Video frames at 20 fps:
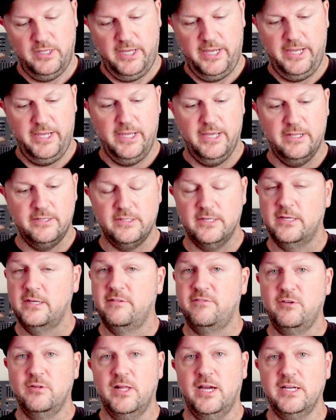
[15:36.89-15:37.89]
And
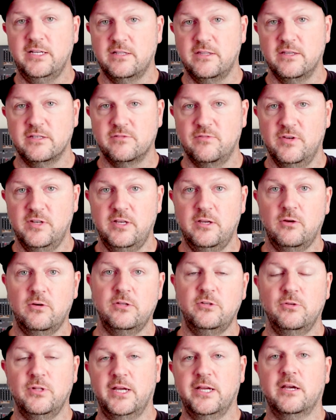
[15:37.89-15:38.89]
if you liked this video
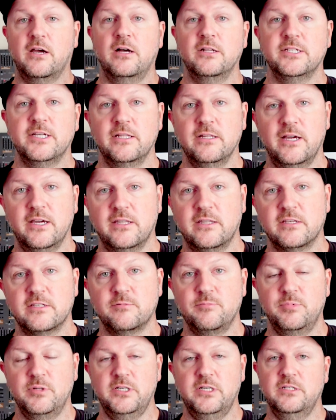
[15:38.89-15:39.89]
and you like content like this,
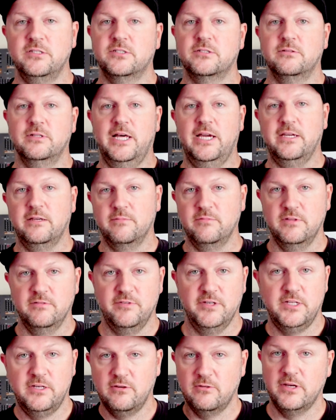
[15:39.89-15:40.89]
please like the
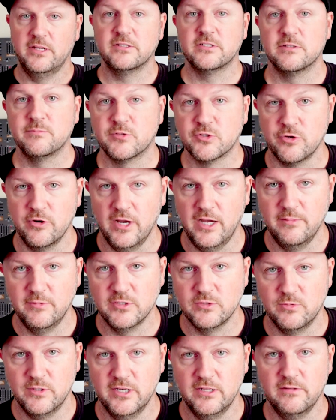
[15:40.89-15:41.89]
video and subscribe
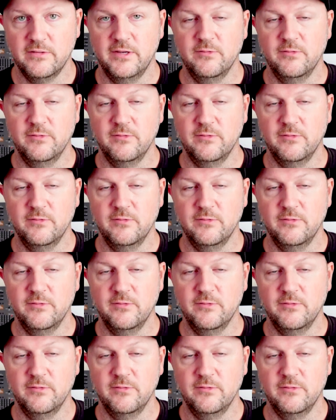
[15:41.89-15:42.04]
as well.